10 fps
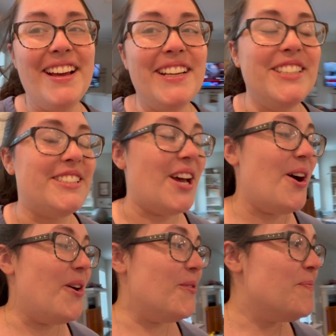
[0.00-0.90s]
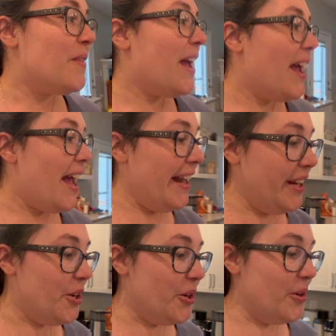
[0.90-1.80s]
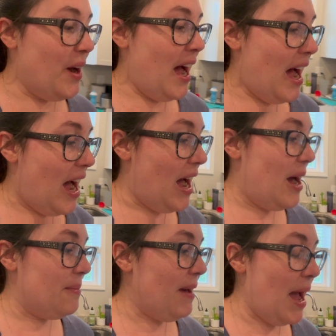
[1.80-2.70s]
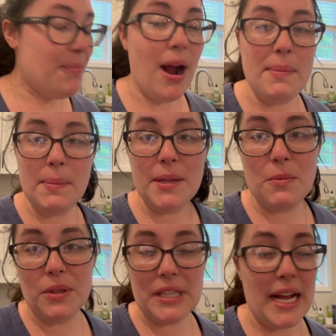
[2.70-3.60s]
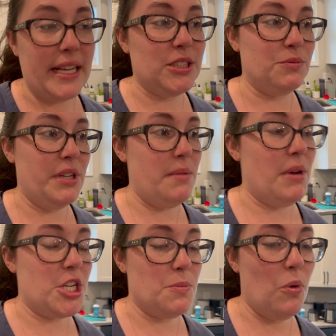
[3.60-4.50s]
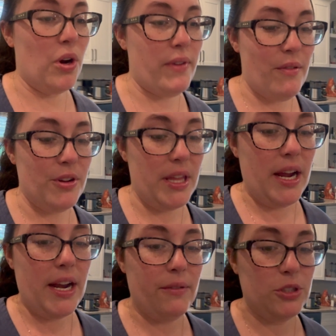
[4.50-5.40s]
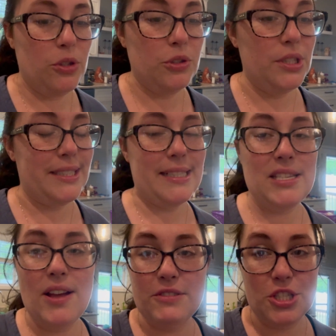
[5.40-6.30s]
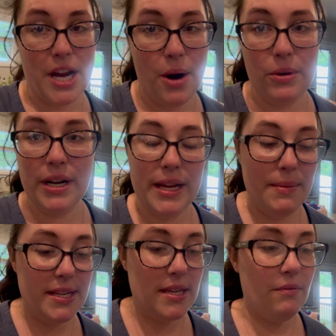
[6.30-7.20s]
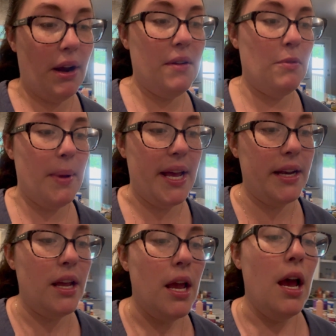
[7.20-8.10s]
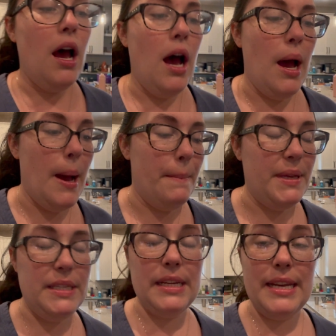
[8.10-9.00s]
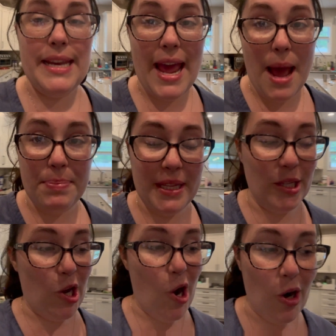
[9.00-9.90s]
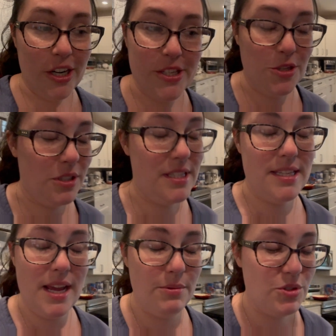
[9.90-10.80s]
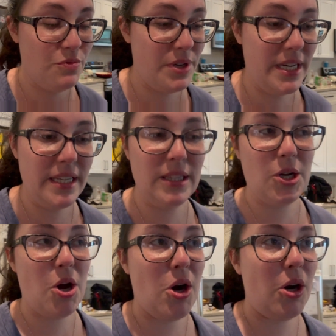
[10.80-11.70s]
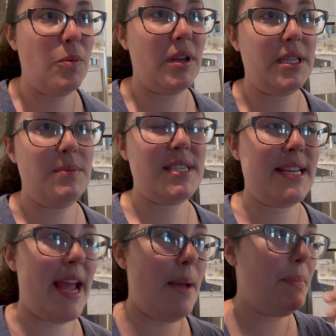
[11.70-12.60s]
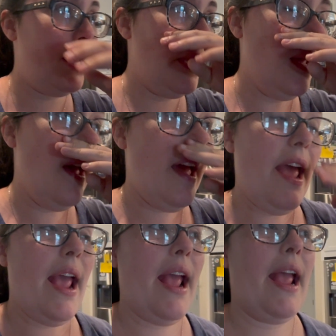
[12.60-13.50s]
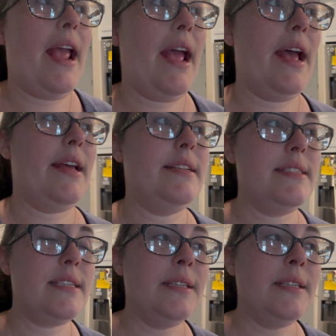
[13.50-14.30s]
So anywho, I probably will not get to read much more of Everything I Never Told You because I still have to shower and get my son ready for bed. He did nap in the car. As you could see, I was reading in the car while he was napping. And